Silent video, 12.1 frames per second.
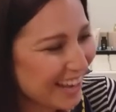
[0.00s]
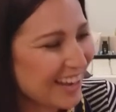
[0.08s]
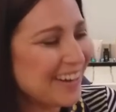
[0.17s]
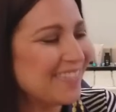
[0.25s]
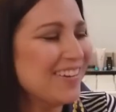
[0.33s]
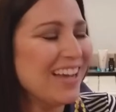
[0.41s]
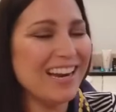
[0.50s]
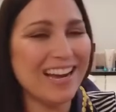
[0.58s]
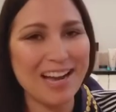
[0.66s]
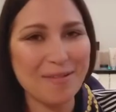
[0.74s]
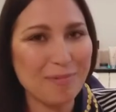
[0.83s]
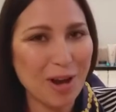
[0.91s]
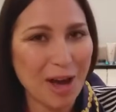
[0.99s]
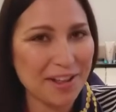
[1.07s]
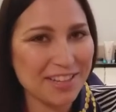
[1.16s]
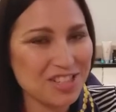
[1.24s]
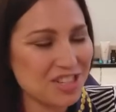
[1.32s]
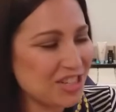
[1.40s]
Um, and I'm a
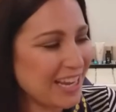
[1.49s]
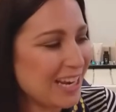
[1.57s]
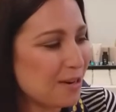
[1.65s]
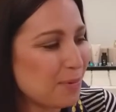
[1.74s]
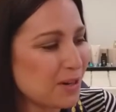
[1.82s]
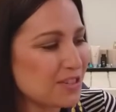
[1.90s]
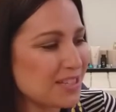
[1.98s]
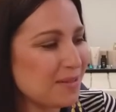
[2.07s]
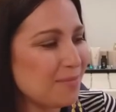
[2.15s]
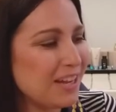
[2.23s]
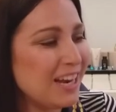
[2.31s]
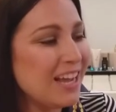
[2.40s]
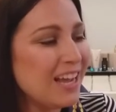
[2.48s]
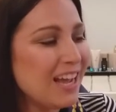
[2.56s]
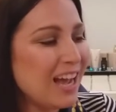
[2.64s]
college educated person, but